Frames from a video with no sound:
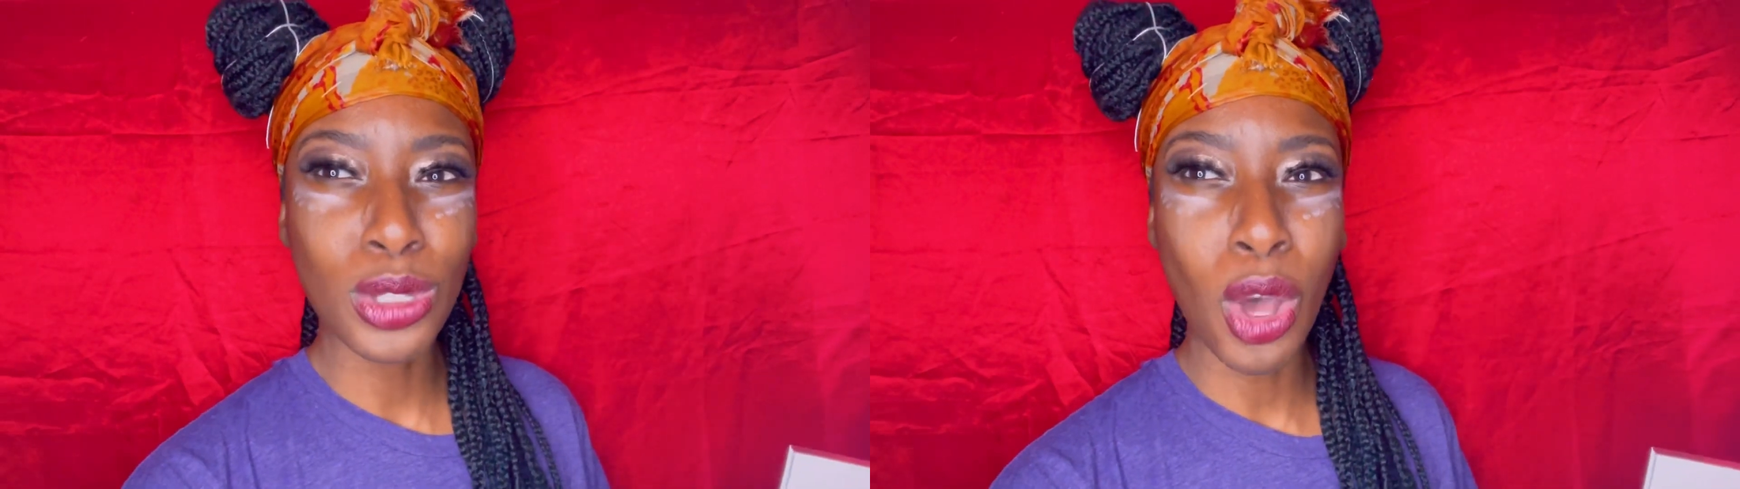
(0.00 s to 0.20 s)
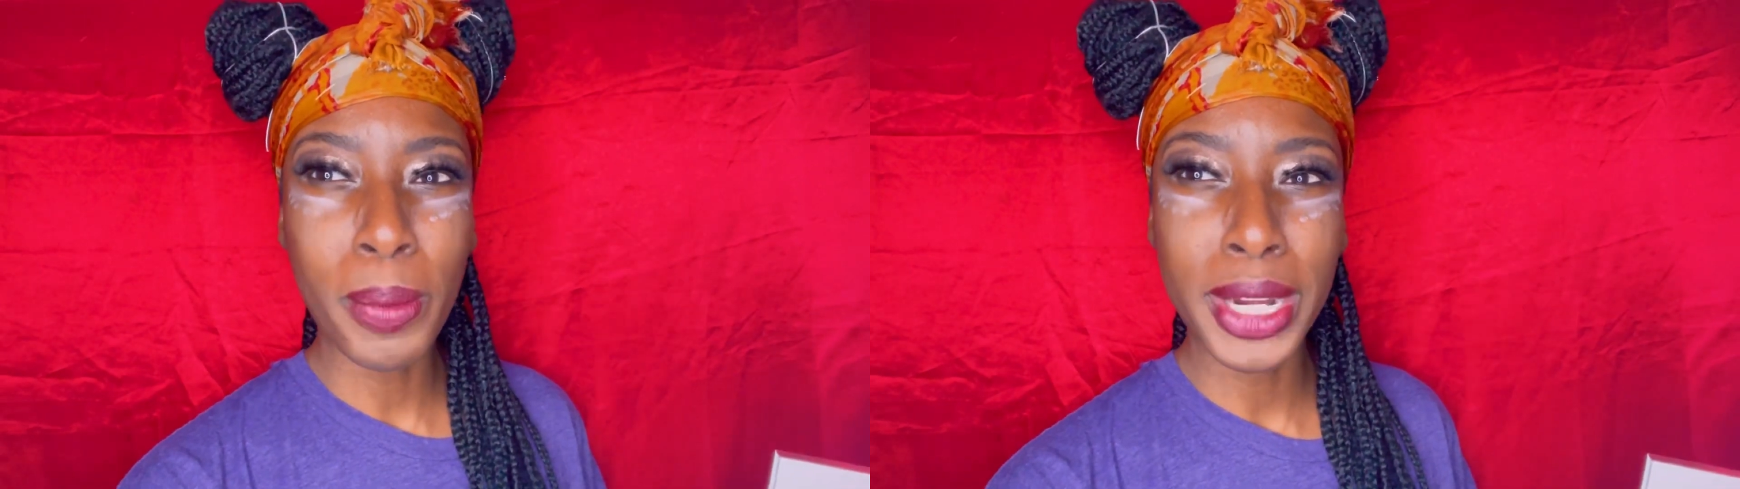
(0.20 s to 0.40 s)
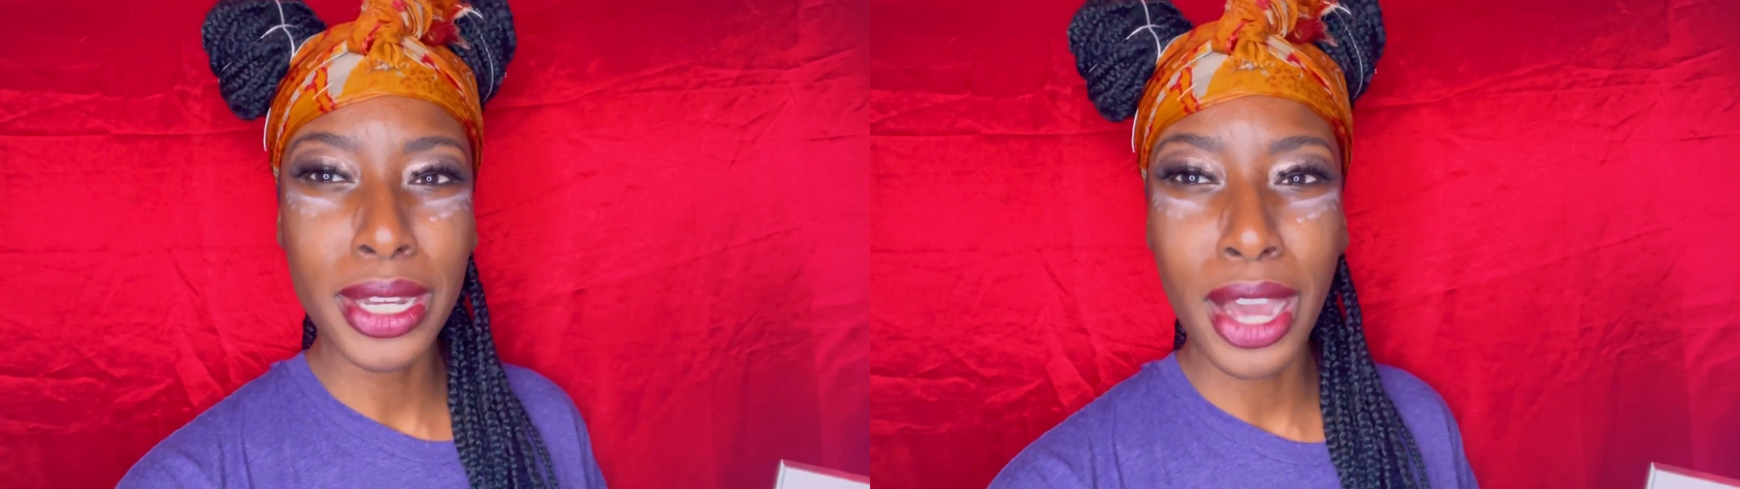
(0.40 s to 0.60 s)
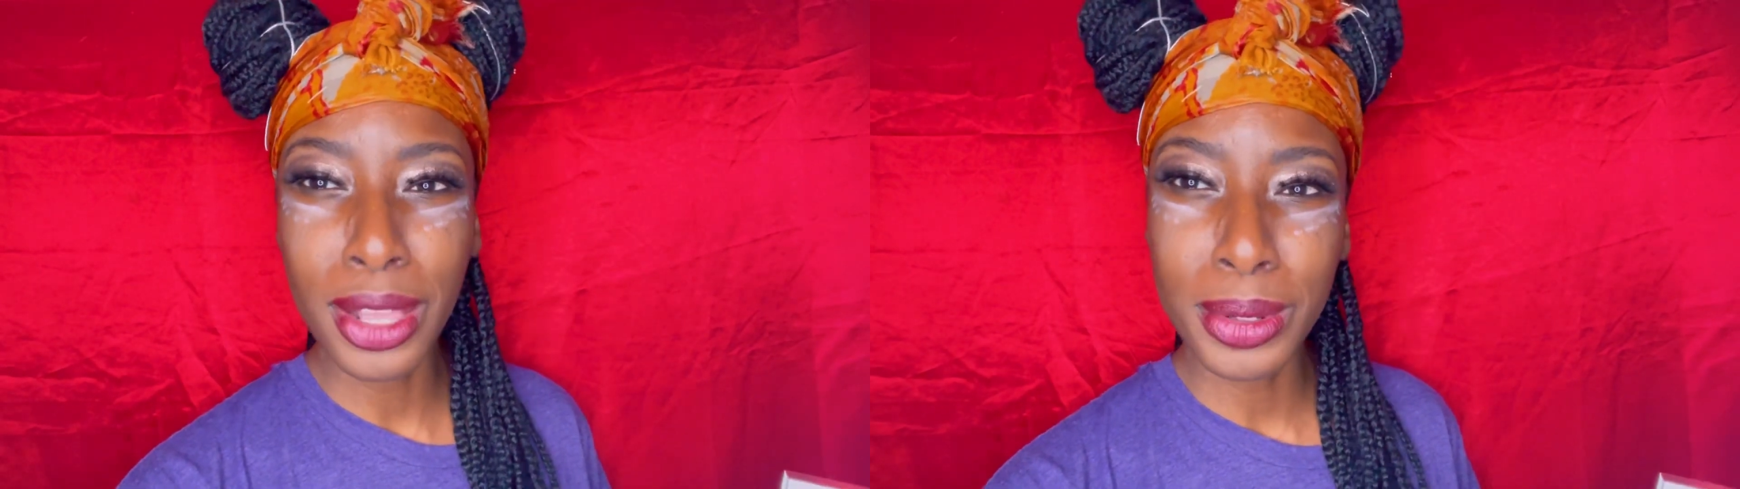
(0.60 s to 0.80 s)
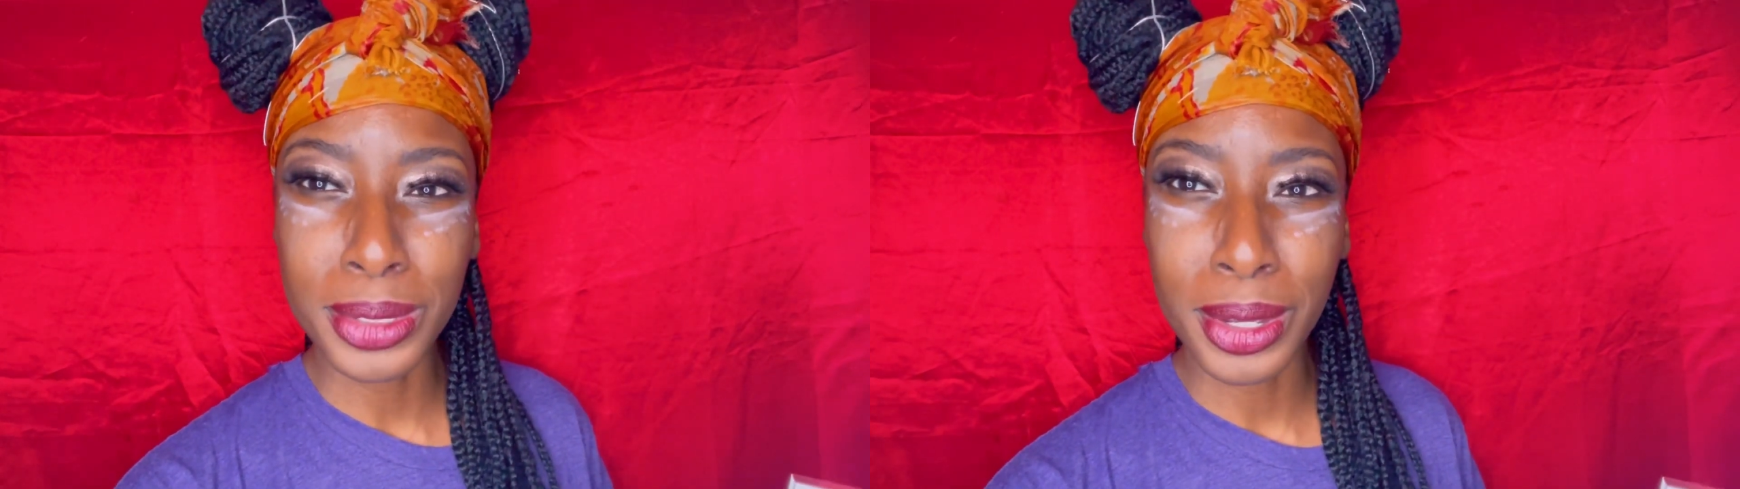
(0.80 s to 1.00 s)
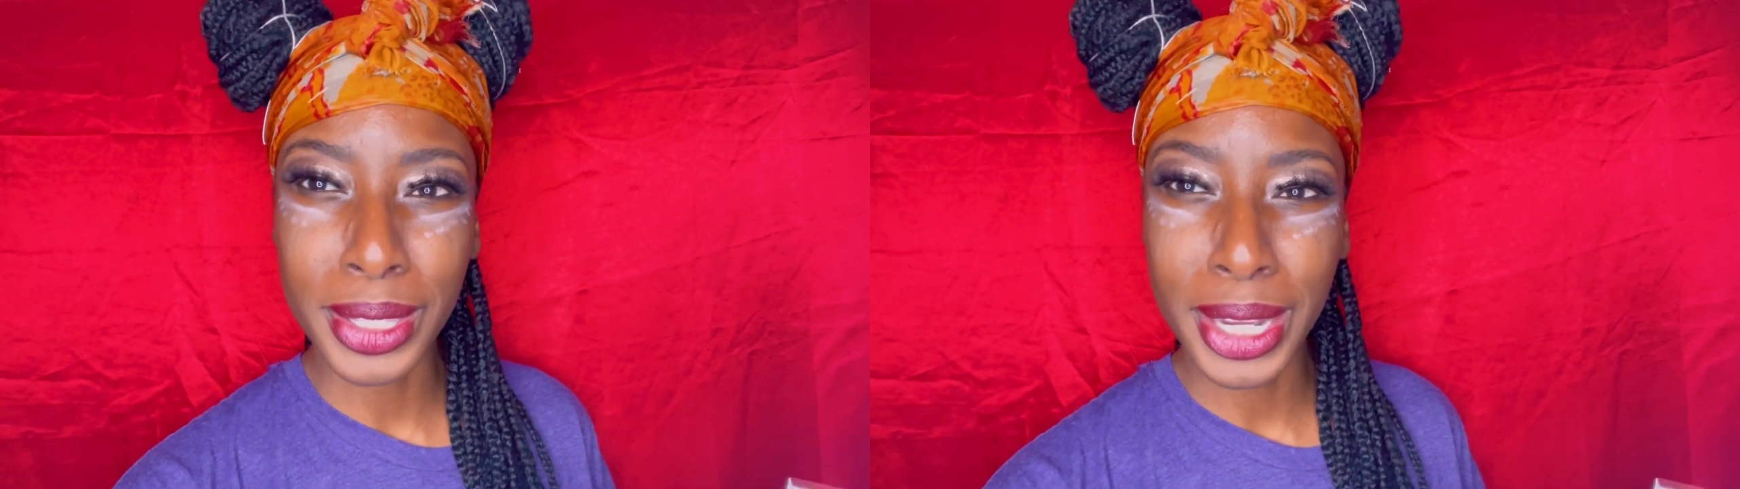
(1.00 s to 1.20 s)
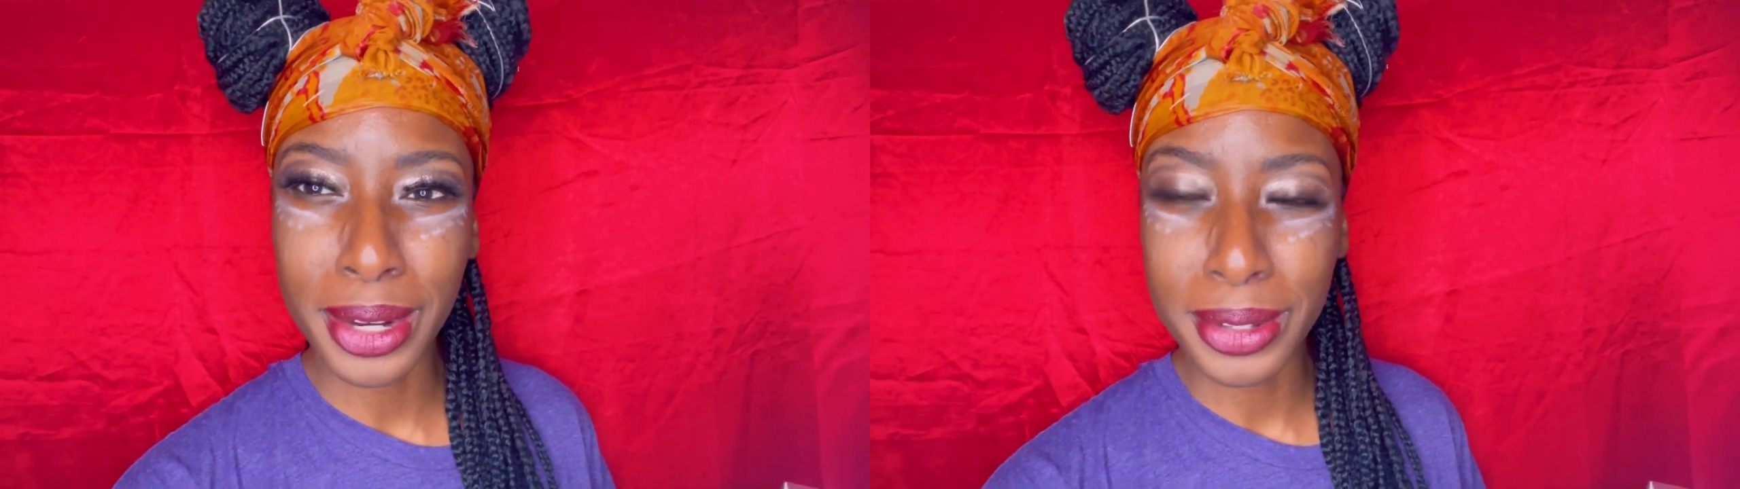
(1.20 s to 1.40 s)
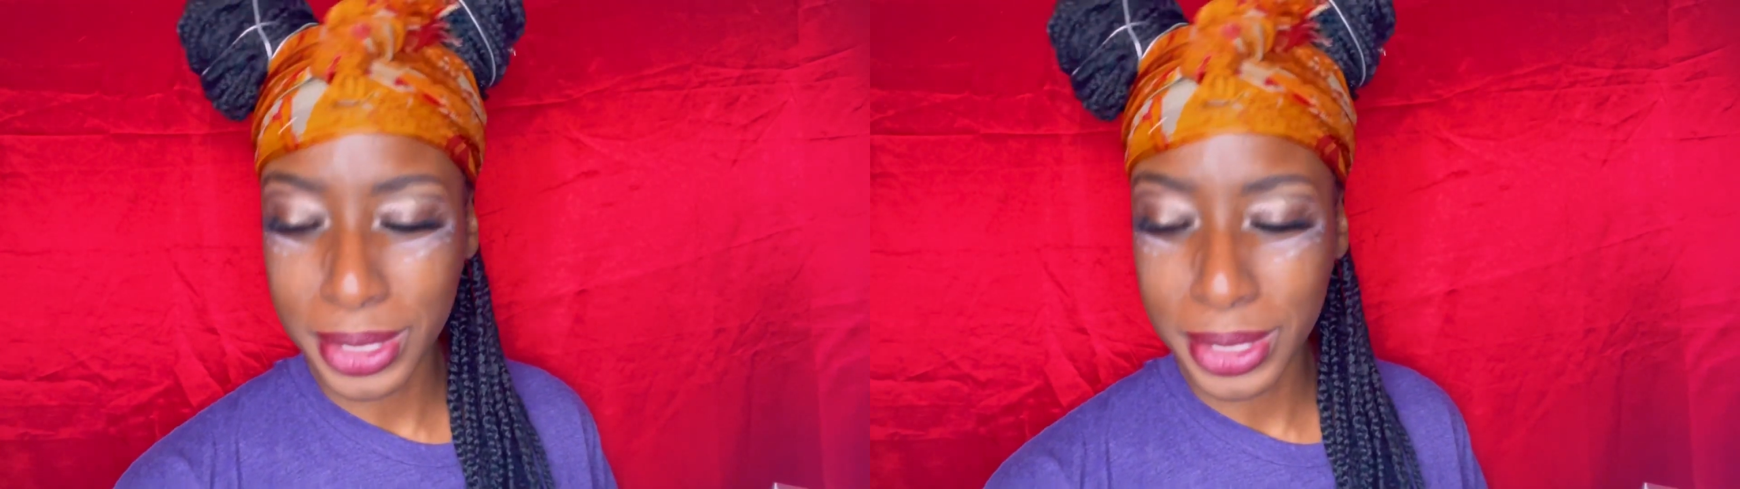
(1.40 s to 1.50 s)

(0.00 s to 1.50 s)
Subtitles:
so many colors on there.